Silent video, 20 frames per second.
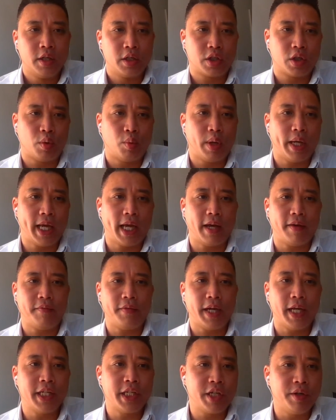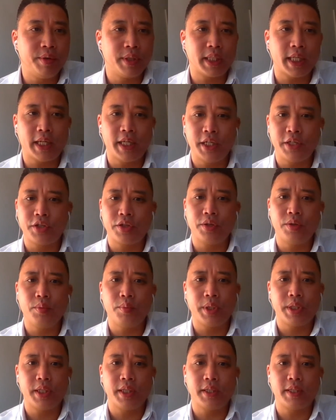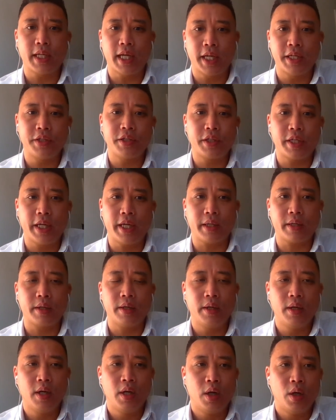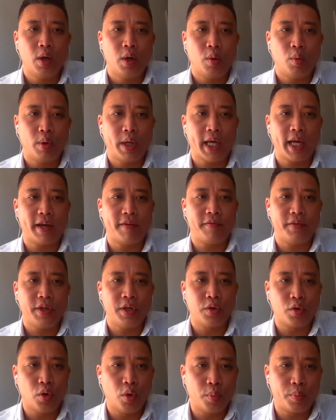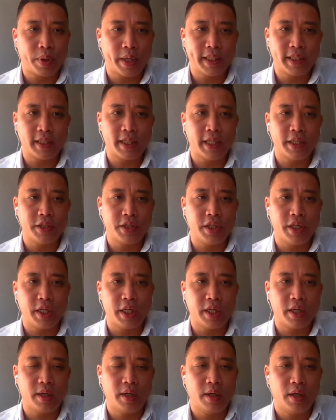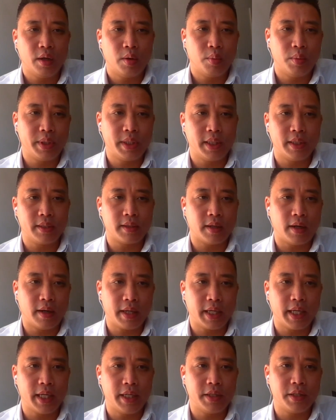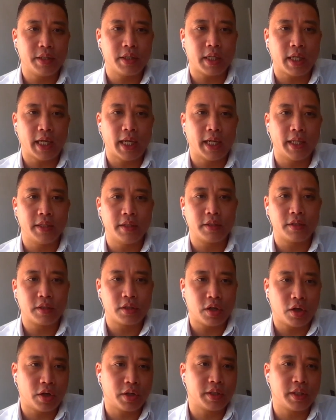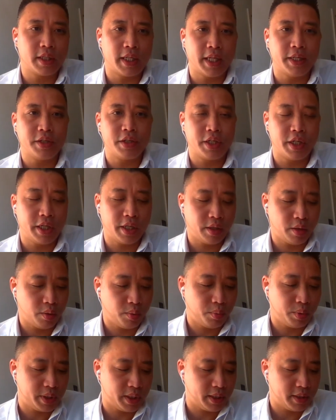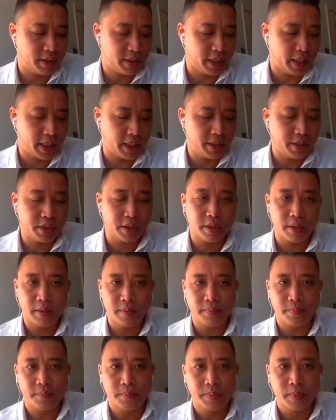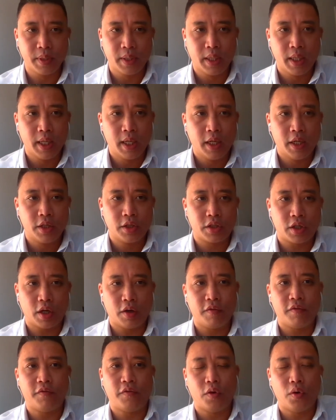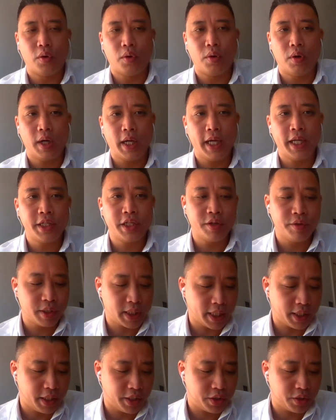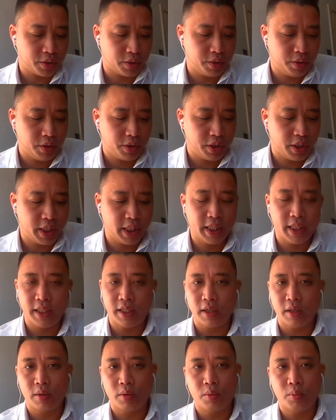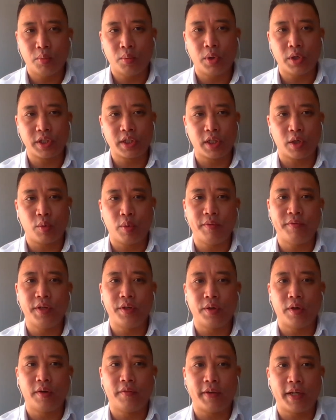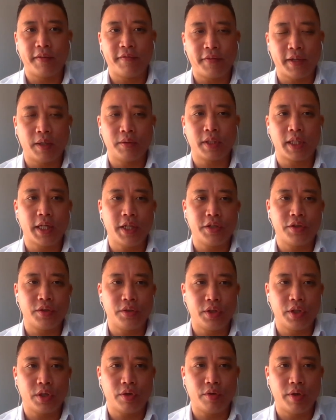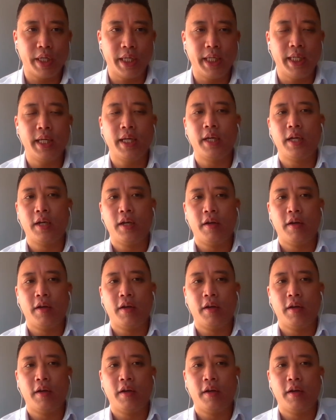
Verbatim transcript: So we have engineering technician, which is Tech. We have incorporated engineer, which is iEng, and chartered engineer, which is CEng. Mm. So for engineering technician, you need what's equivalent of a foundation degree.